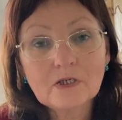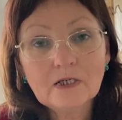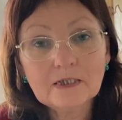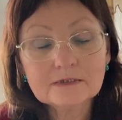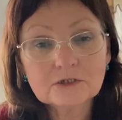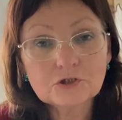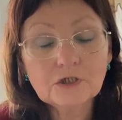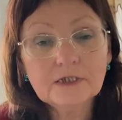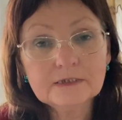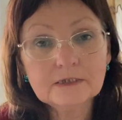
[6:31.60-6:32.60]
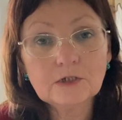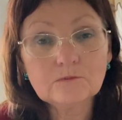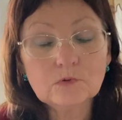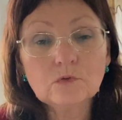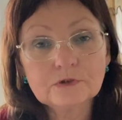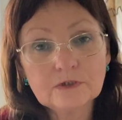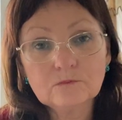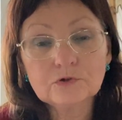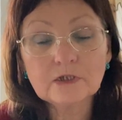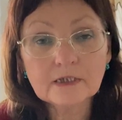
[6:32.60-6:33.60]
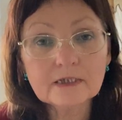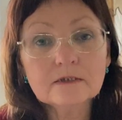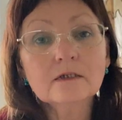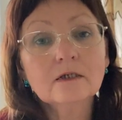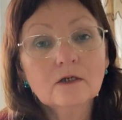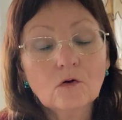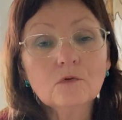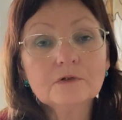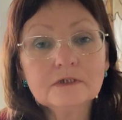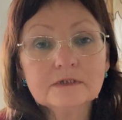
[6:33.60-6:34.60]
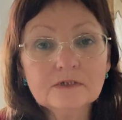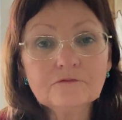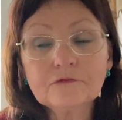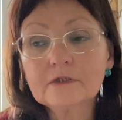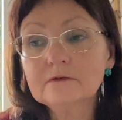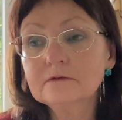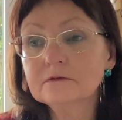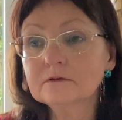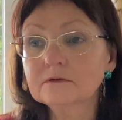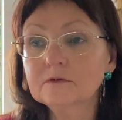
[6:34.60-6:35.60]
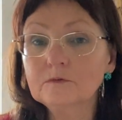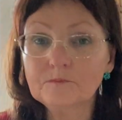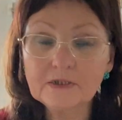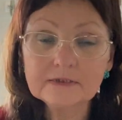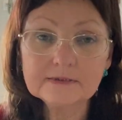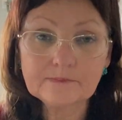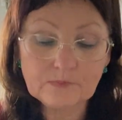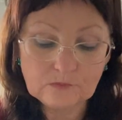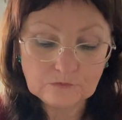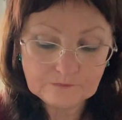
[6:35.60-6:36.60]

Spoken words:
associated in blocks in model A on a different principle.